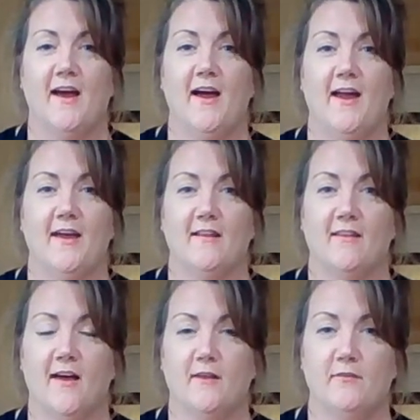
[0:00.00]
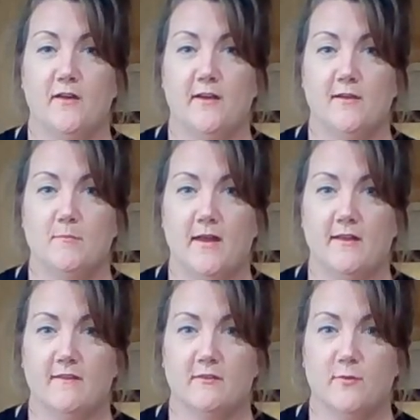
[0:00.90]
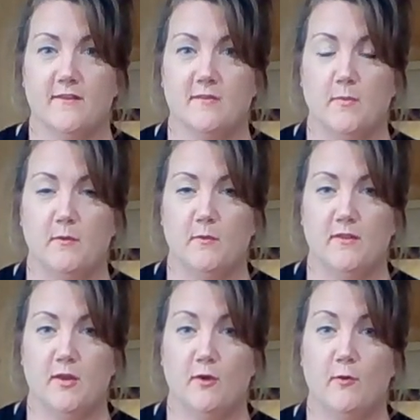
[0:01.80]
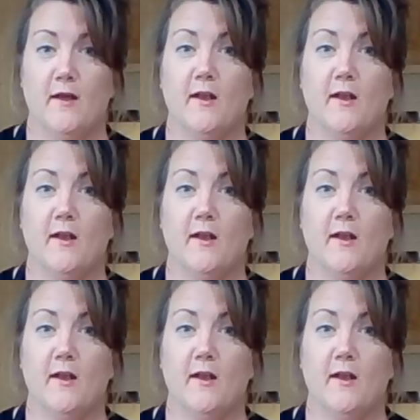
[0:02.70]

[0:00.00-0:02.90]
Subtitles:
I had a lot of fun making this recipe with you,